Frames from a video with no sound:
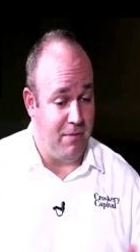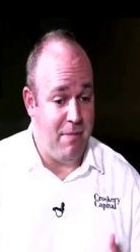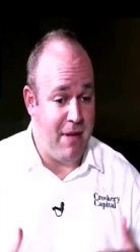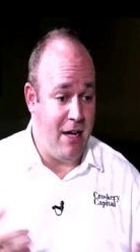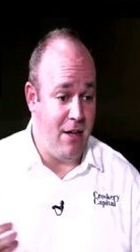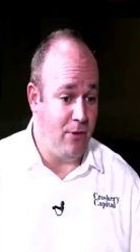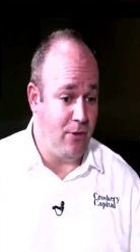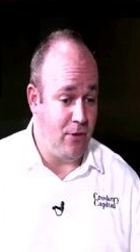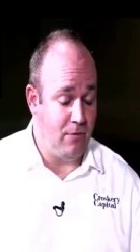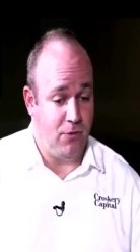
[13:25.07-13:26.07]
they might
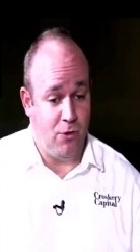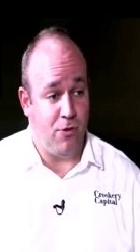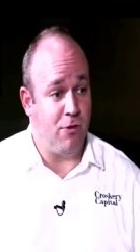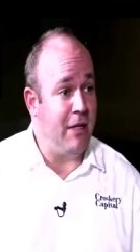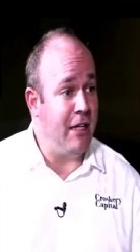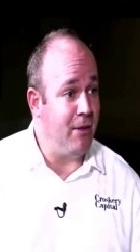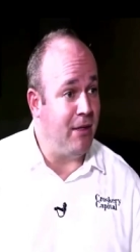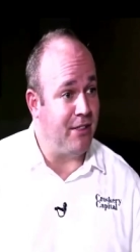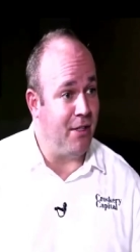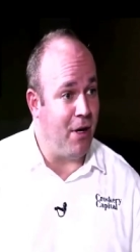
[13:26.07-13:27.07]
lose 2-3 million
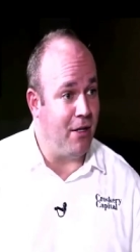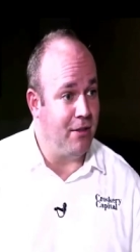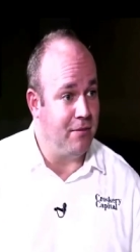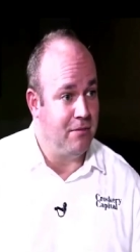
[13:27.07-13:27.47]
US in a bond.